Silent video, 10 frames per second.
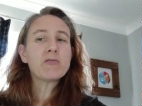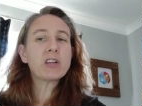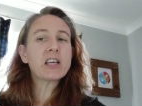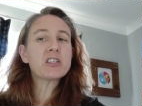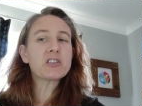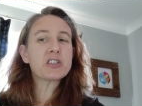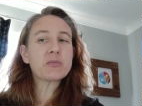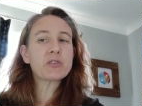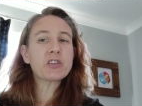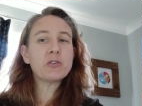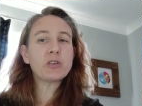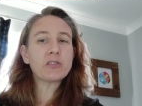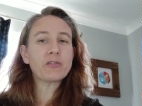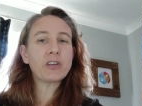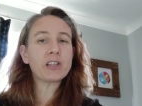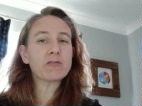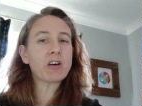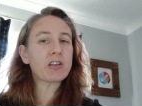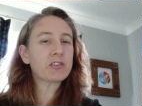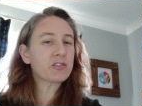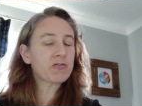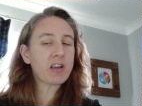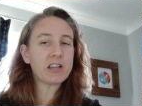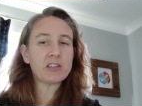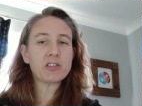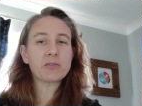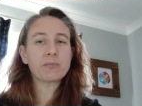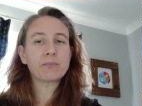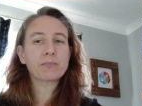Relationships too can feel rather strange,